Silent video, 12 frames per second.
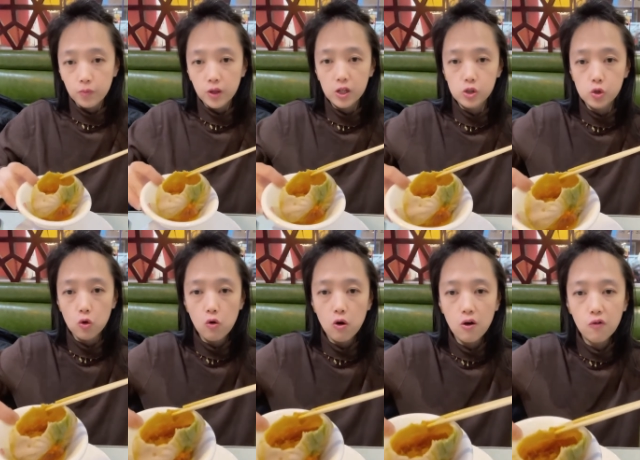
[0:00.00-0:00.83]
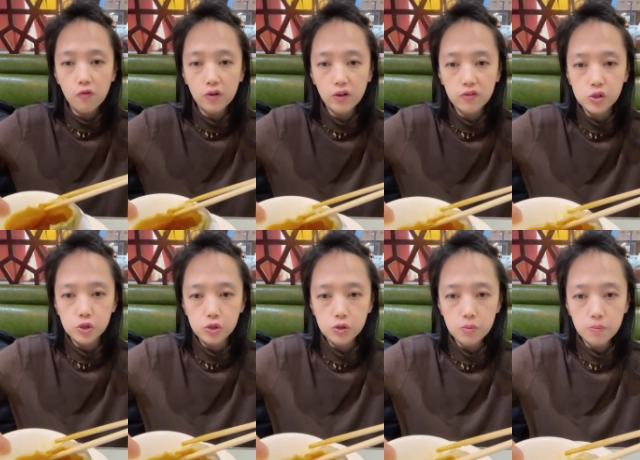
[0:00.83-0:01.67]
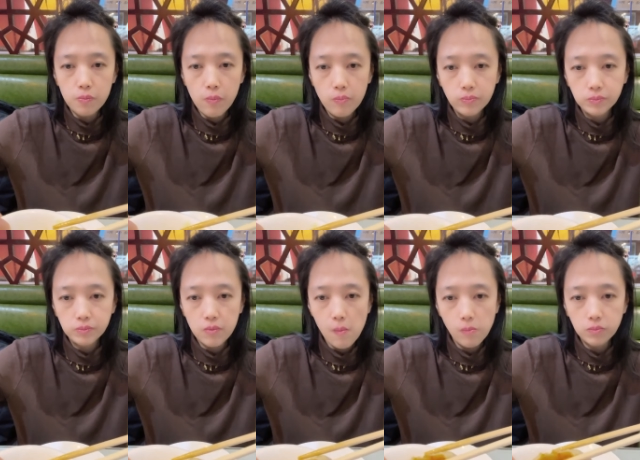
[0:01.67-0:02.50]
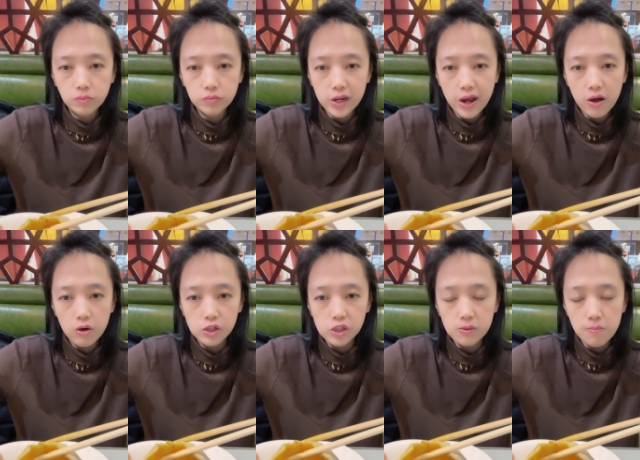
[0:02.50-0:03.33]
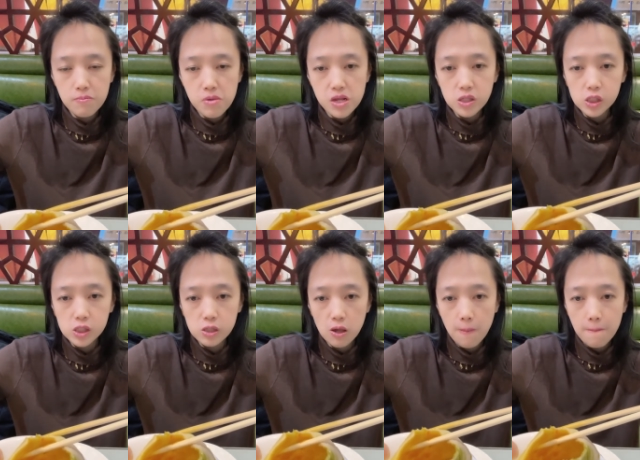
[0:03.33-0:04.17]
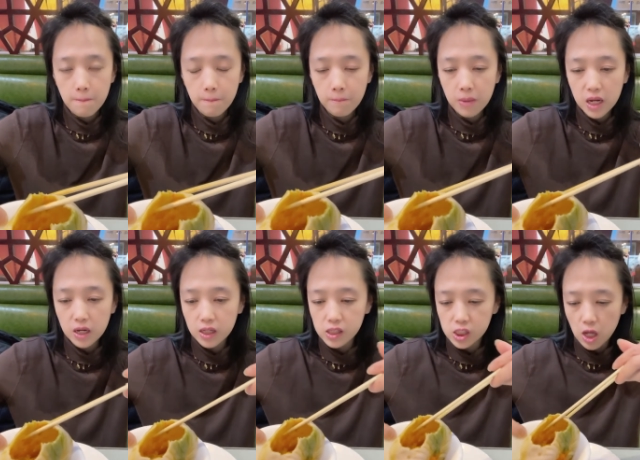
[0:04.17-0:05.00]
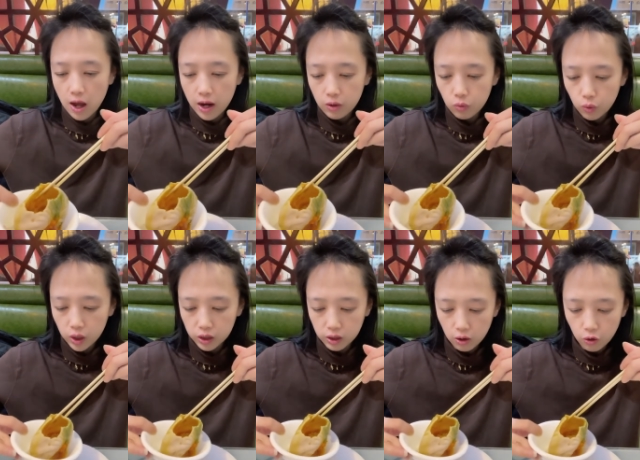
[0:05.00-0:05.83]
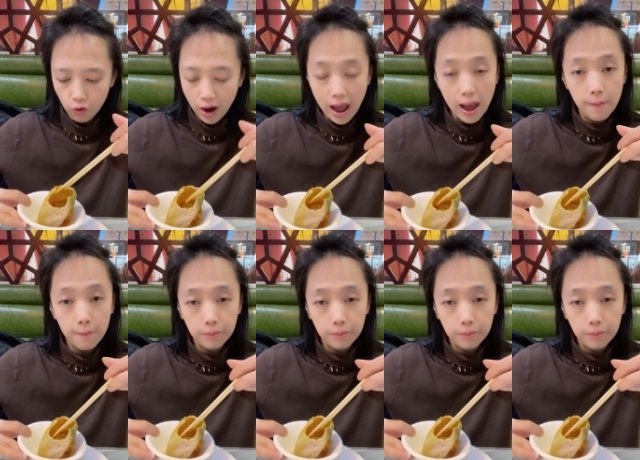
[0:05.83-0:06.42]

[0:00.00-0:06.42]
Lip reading: It's all full of soup. Now it's minced meat inside with crab.